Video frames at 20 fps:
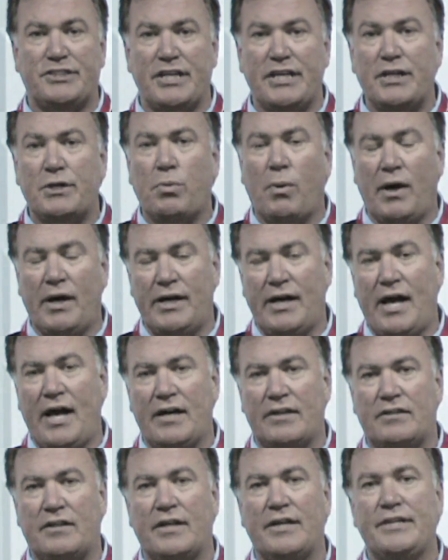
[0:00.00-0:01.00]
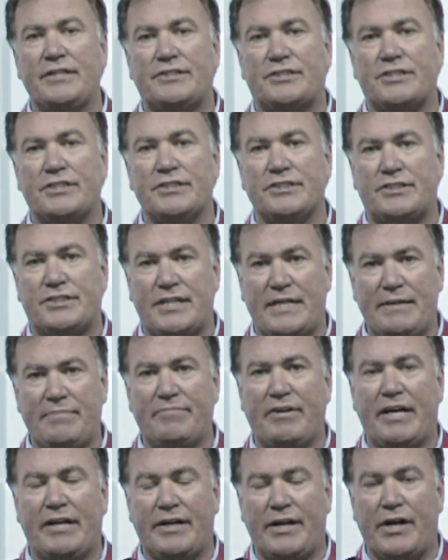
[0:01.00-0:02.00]
equine athletes and team
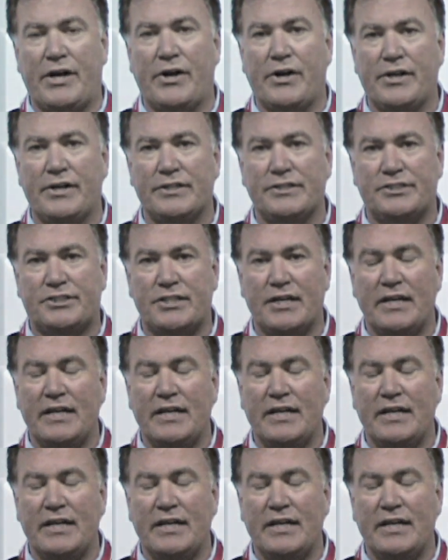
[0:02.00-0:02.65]
veterinarians